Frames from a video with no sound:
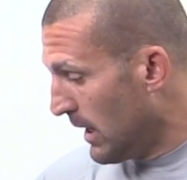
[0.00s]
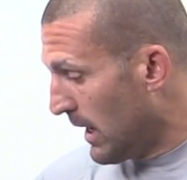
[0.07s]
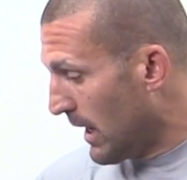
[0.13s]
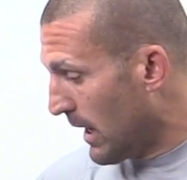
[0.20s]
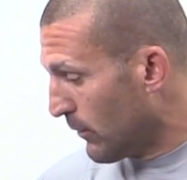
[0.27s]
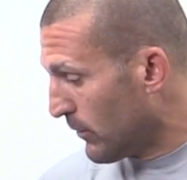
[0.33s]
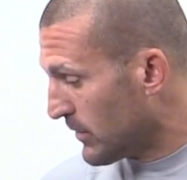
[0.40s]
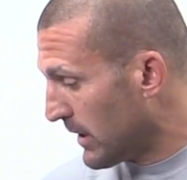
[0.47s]

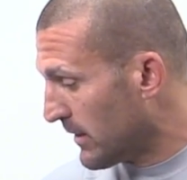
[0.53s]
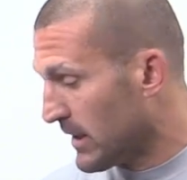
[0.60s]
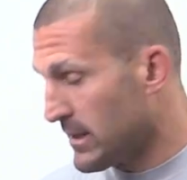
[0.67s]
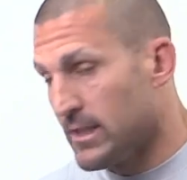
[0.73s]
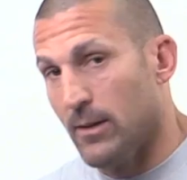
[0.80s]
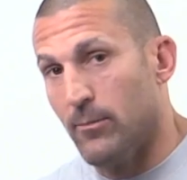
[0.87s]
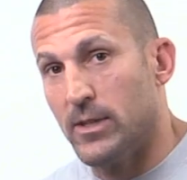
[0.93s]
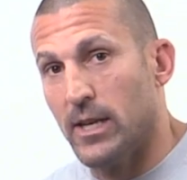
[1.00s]
And we've taken that
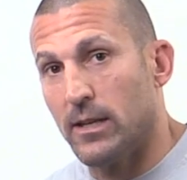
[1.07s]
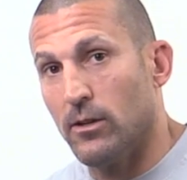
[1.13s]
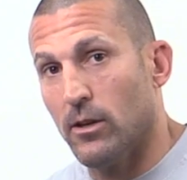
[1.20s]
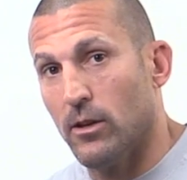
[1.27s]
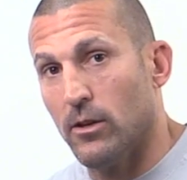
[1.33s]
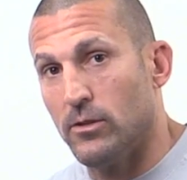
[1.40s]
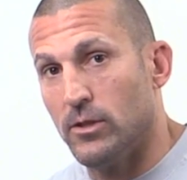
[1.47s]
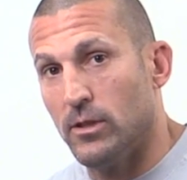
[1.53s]
same
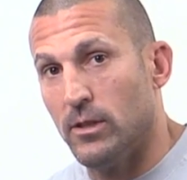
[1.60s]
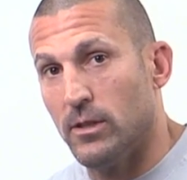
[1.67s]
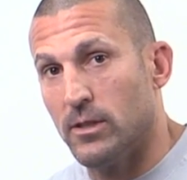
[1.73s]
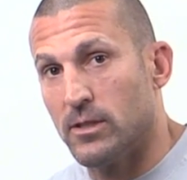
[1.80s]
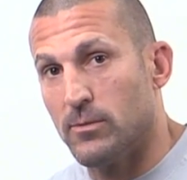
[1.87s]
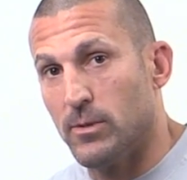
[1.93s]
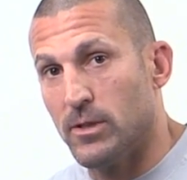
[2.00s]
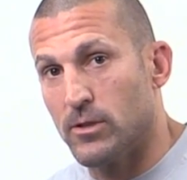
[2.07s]
technology
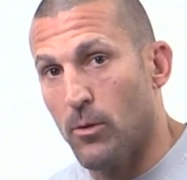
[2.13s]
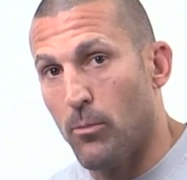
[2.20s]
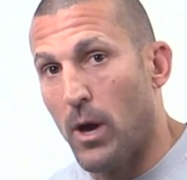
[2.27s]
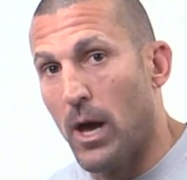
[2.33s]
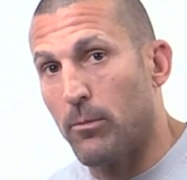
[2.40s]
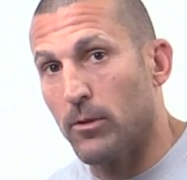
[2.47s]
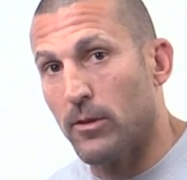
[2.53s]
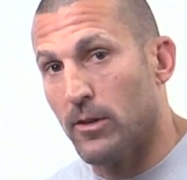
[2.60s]
that's been so
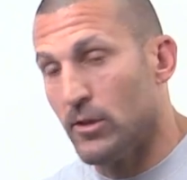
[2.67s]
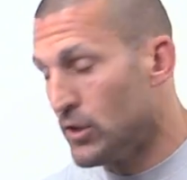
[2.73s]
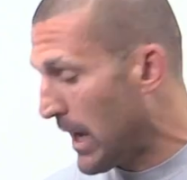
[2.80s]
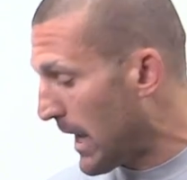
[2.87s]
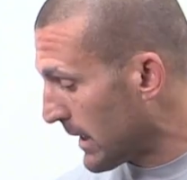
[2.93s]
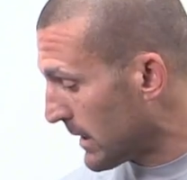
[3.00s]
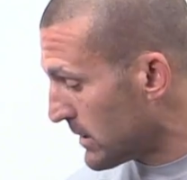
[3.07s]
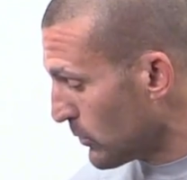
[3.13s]
popular in the
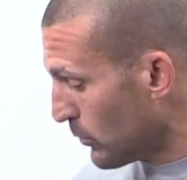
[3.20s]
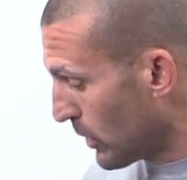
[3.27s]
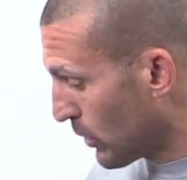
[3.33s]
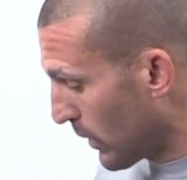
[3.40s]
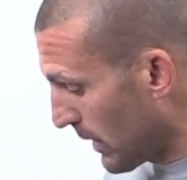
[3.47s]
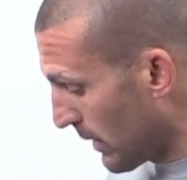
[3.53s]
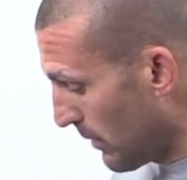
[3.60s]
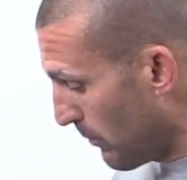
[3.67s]
jackets, and we
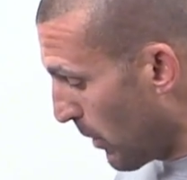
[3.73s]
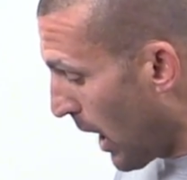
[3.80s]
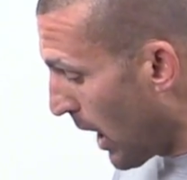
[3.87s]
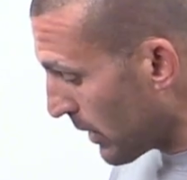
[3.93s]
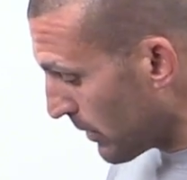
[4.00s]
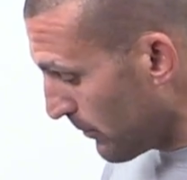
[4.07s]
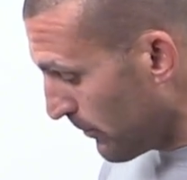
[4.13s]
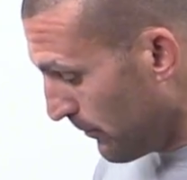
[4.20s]
created a
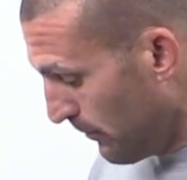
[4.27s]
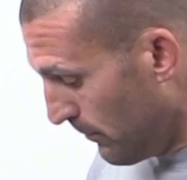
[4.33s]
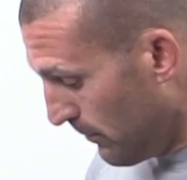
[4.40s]
bottom.